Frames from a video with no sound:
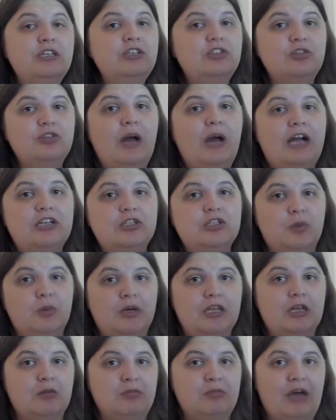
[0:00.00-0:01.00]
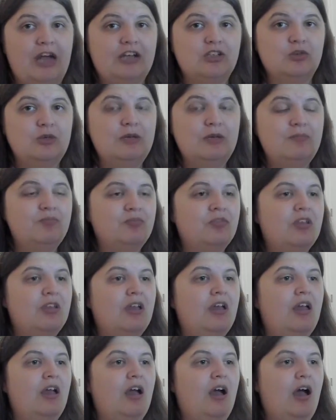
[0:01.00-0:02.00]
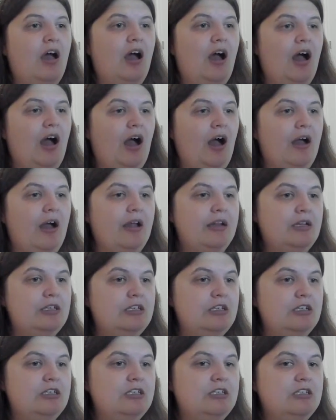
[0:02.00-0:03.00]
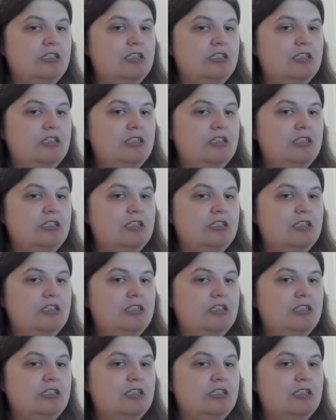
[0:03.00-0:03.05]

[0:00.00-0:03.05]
do actually want to get back to it. I